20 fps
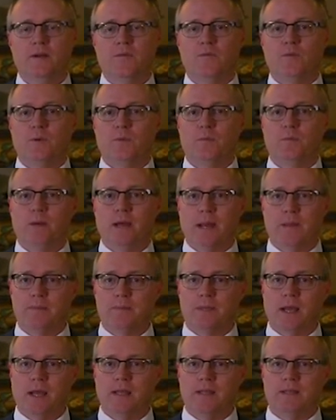for
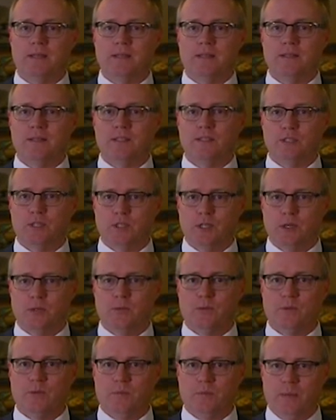baptizing the
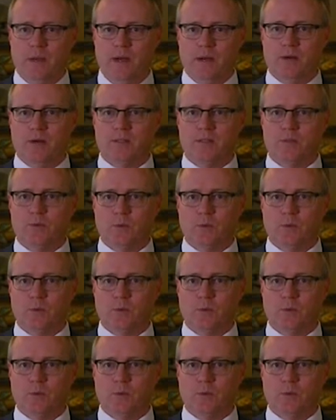children of parents